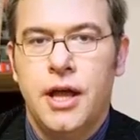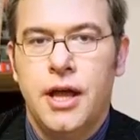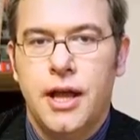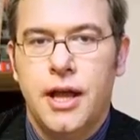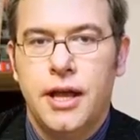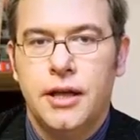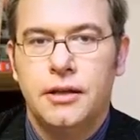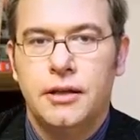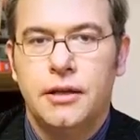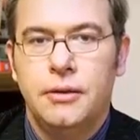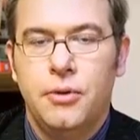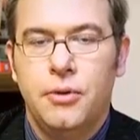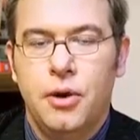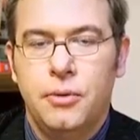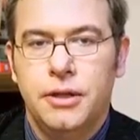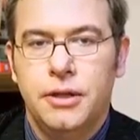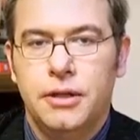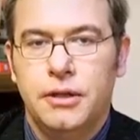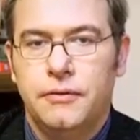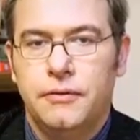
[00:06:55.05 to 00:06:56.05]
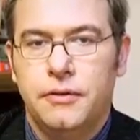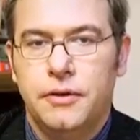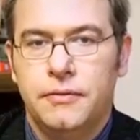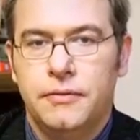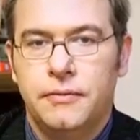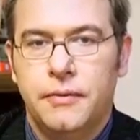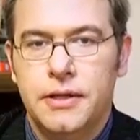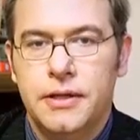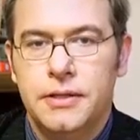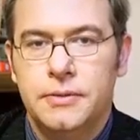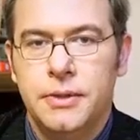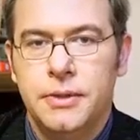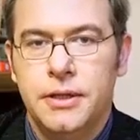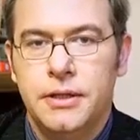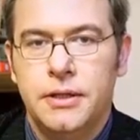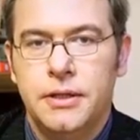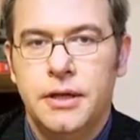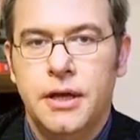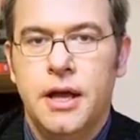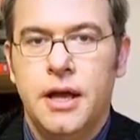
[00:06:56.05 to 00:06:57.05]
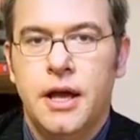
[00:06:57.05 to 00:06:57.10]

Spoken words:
at the moment of investment,